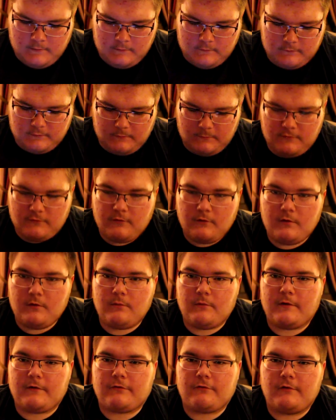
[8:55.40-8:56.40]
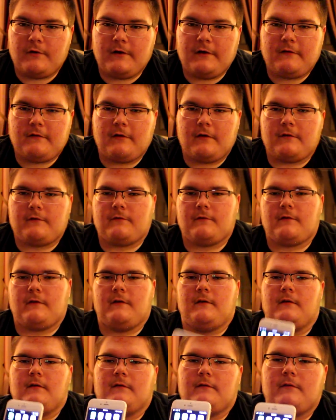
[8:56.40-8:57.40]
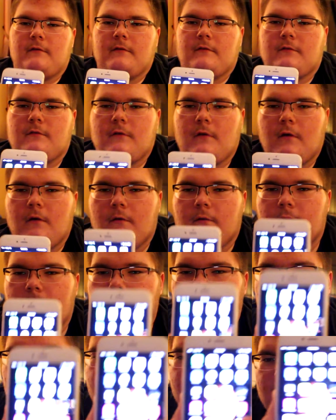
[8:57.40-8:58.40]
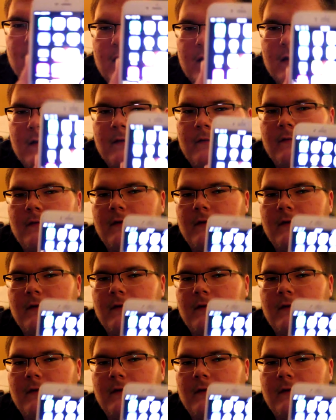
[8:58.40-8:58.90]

So let me show you what 3D touch is. So let me see